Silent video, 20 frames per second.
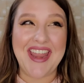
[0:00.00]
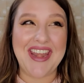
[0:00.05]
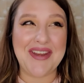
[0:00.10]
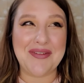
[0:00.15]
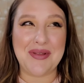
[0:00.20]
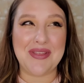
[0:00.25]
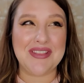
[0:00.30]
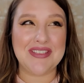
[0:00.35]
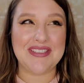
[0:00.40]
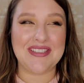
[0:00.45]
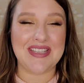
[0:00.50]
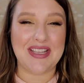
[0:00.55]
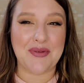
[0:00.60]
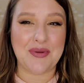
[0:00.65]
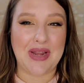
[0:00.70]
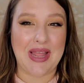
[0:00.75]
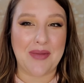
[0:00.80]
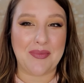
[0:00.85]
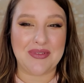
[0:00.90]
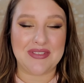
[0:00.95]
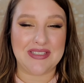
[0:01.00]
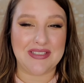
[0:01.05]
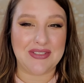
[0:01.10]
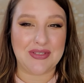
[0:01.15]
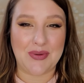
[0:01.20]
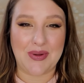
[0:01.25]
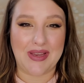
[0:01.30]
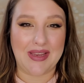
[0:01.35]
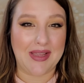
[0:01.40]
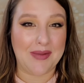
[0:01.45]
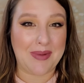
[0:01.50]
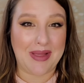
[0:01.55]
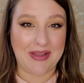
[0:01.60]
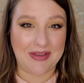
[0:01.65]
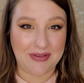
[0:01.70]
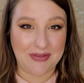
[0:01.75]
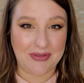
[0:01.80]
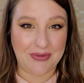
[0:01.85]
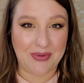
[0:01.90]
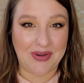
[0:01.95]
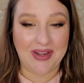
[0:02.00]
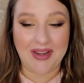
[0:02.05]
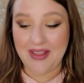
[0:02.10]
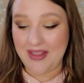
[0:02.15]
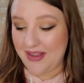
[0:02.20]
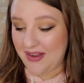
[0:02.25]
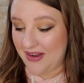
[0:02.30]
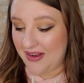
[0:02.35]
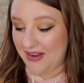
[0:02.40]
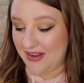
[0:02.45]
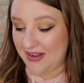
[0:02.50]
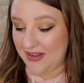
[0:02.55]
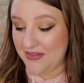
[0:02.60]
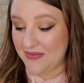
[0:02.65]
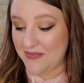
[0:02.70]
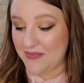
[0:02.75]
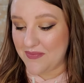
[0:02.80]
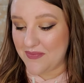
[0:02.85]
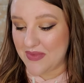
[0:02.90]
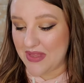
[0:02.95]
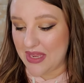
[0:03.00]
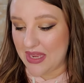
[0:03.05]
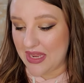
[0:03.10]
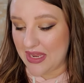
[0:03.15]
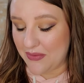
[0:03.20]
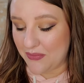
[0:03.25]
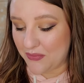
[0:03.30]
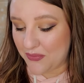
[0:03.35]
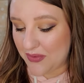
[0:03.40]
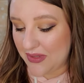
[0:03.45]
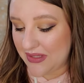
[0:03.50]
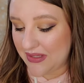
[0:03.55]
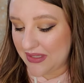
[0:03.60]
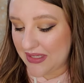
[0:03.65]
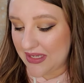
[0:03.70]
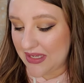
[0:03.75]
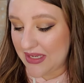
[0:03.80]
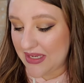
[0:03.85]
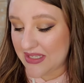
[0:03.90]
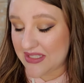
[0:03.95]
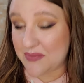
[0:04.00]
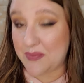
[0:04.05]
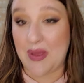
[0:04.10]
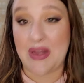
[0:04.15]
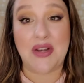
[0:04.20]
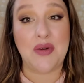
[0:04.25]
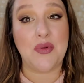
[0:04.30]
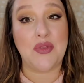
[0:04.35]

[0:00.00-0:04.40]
anyway, this is like what happens at 2 a.m. How you doing? Uh, it really is better